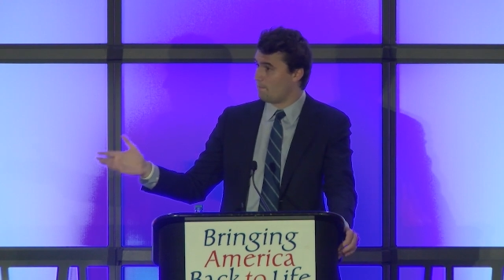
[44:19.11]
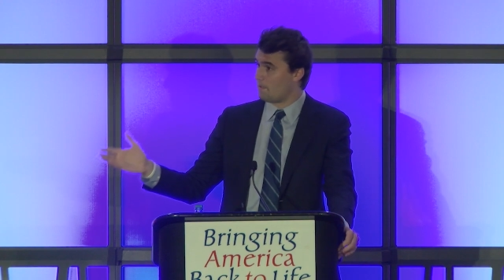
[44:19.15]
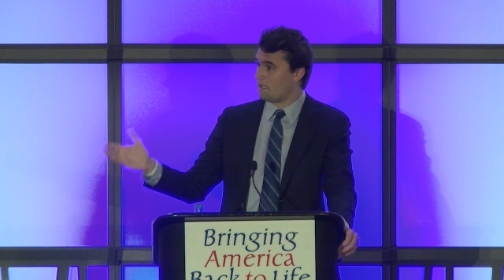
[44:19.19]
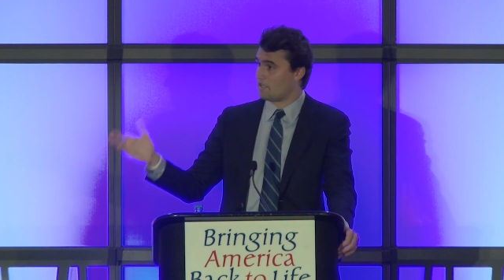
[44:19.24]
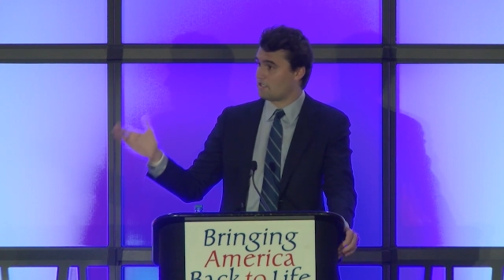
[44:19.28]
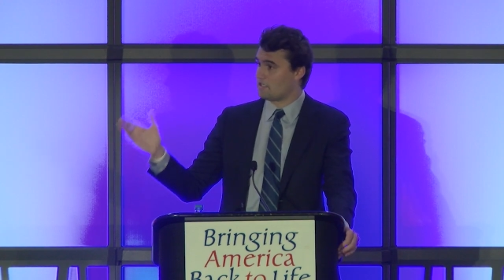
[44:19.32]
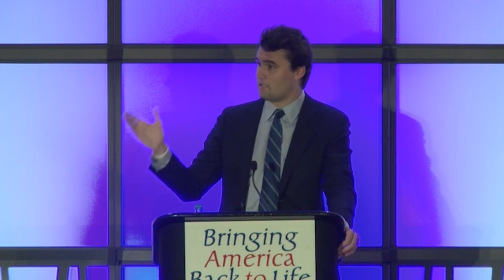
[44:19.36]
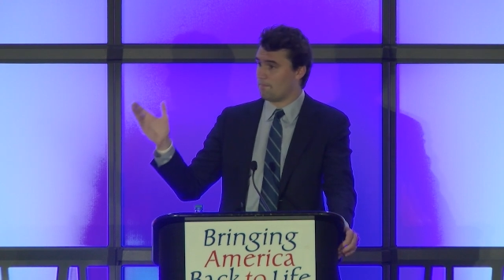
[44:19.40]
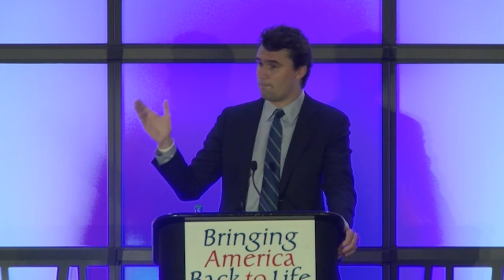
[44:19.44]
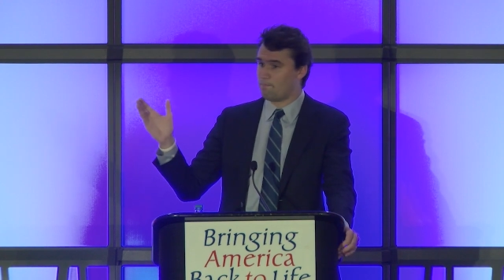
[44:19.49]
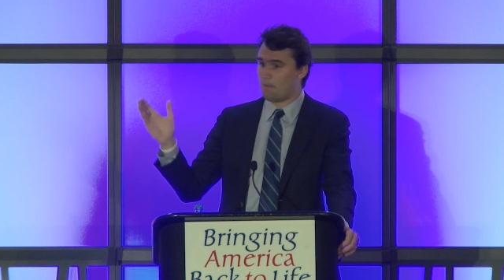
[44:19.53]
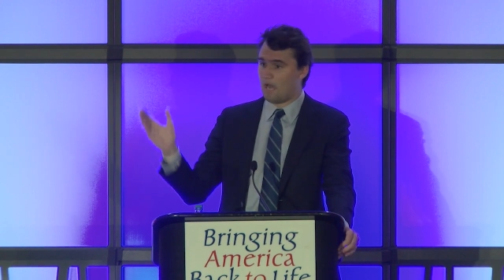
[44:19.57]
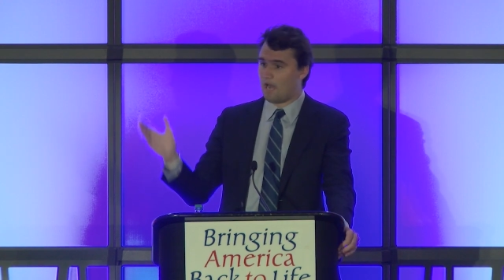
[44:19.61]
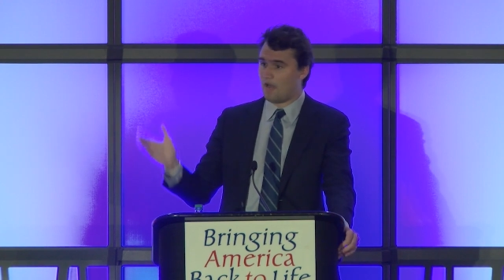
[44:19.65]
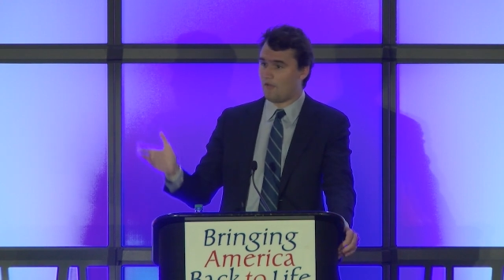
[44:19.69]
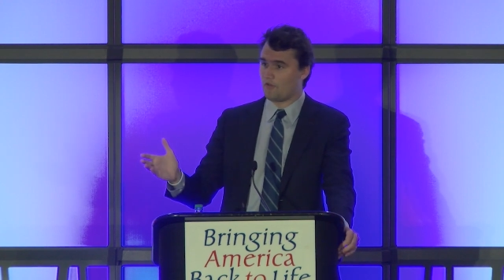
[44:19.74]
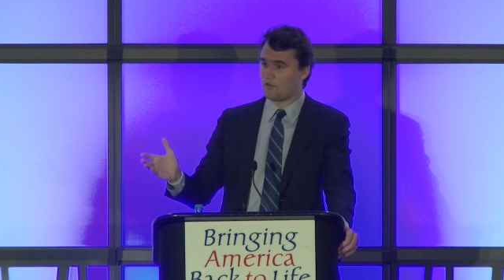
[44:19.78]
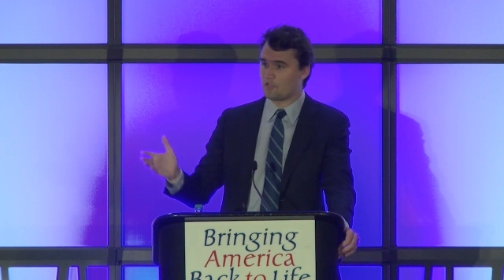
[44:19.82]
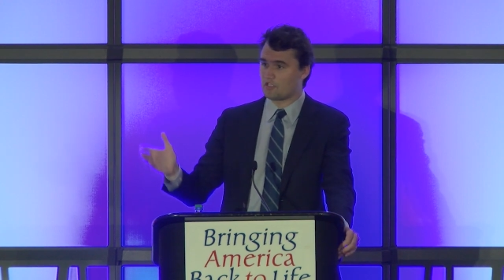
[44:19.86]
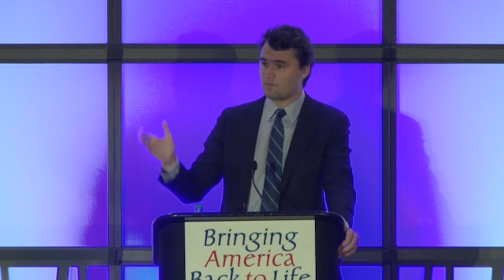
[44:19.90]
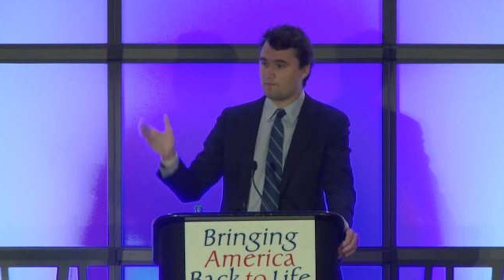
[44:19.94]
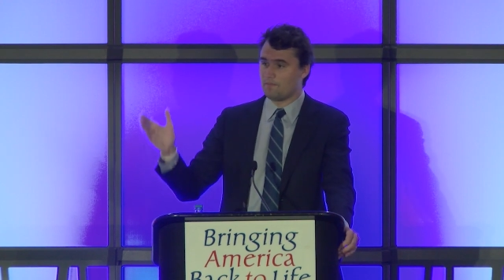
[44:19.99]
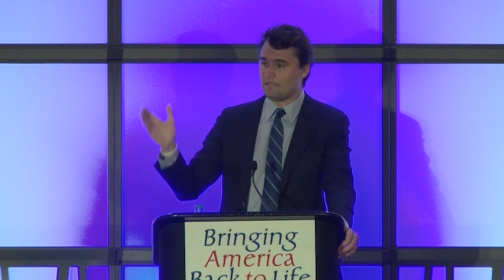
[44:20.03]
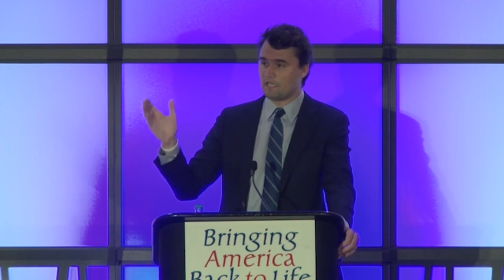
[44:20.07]
because it
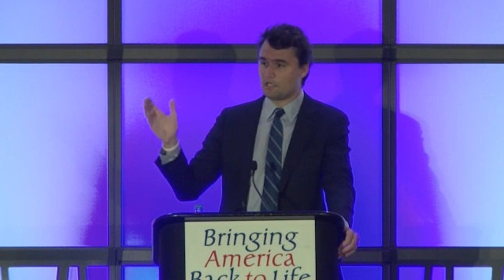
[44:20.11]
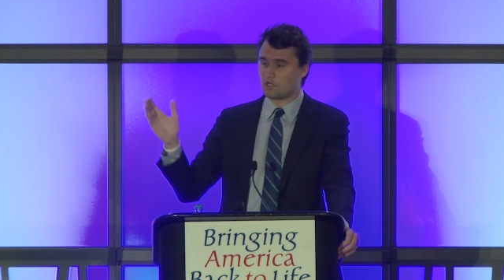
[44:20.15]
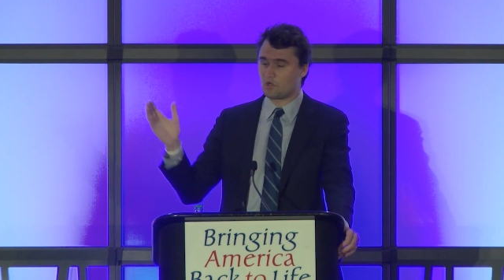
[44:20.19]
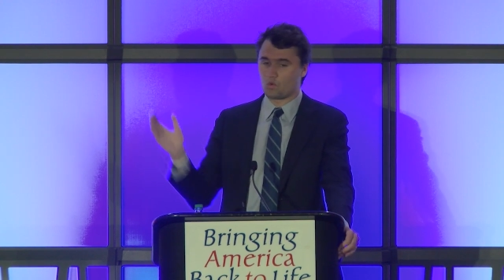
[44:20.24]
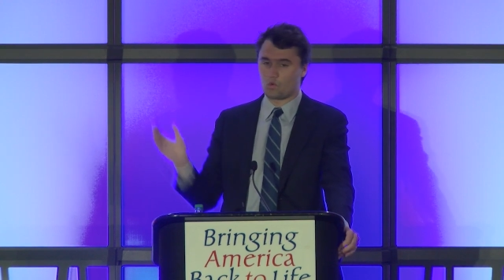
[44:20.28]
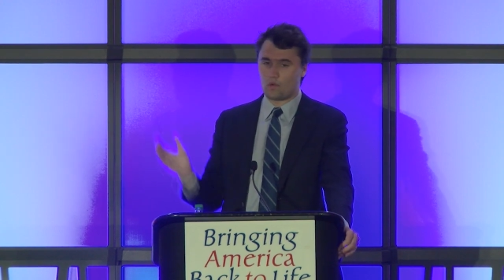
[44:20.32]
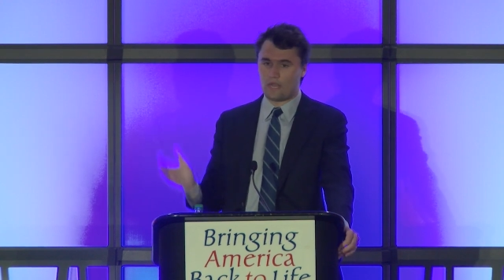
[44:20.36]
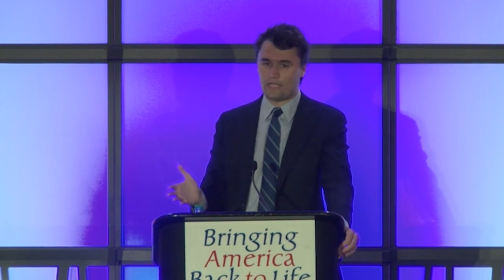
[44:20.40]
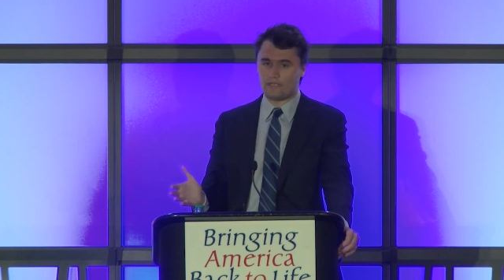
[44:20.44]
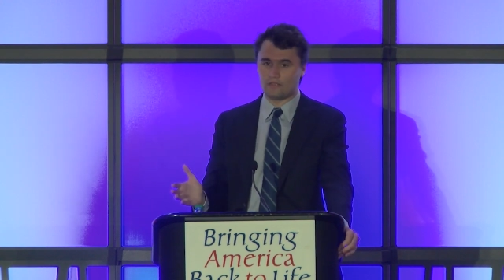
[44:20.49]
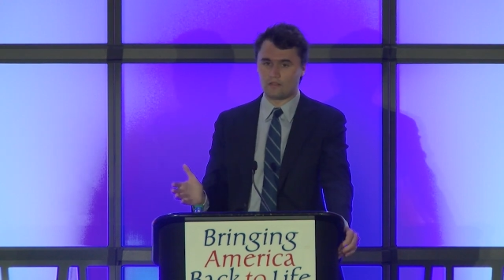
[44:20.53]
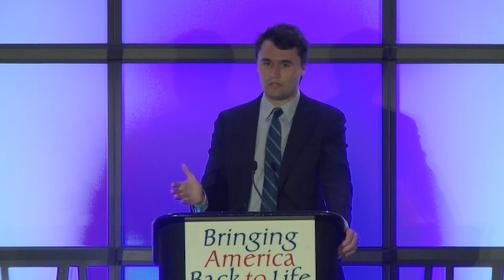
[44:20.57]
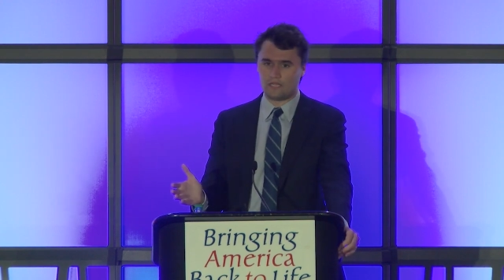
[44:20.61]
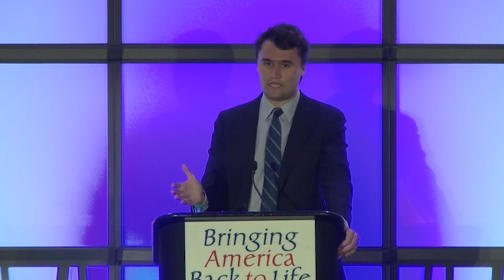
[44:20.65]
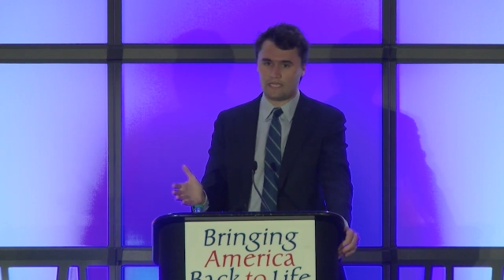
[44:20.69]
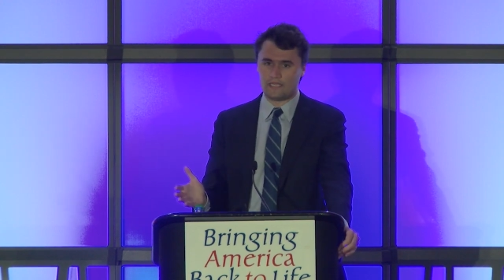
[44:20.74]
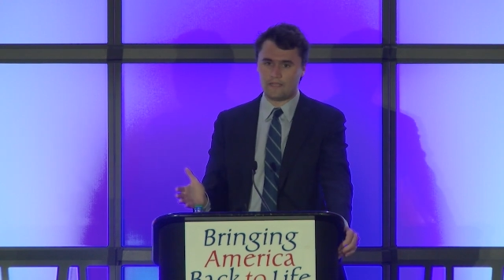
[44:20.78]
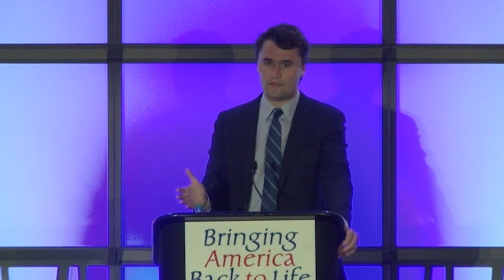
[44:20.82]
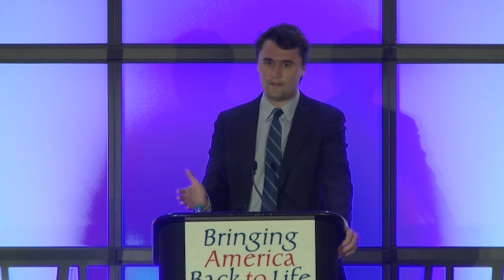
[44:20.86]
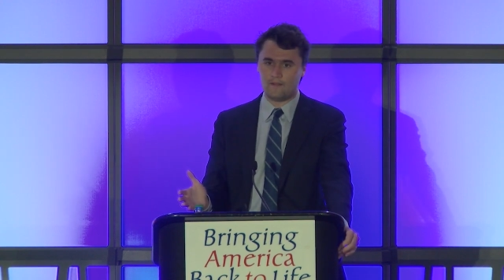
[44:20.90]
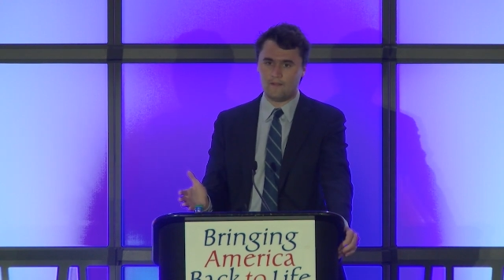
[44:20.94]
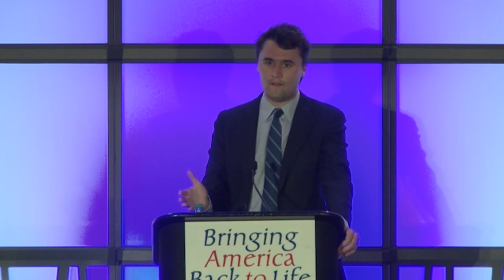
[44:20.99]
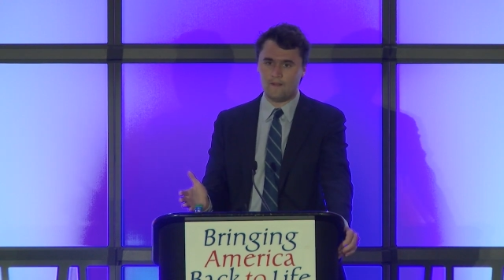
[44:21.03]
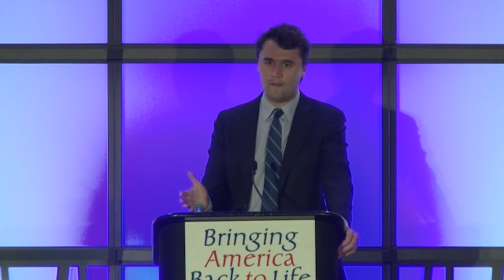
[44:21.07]
bothers me
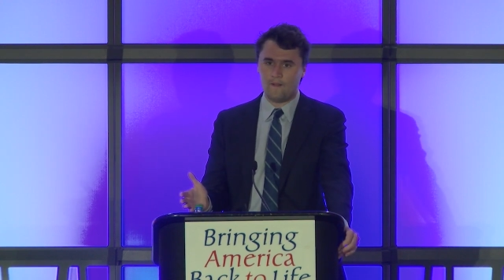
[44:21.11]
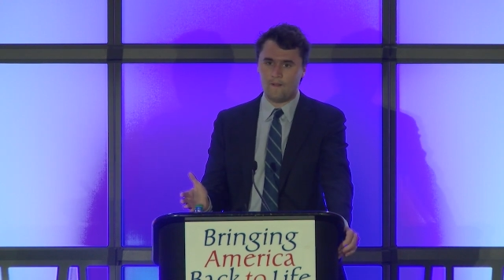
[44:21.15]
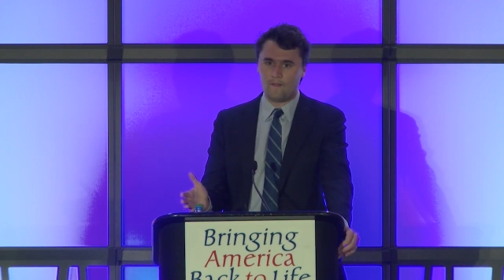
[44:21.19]
greatly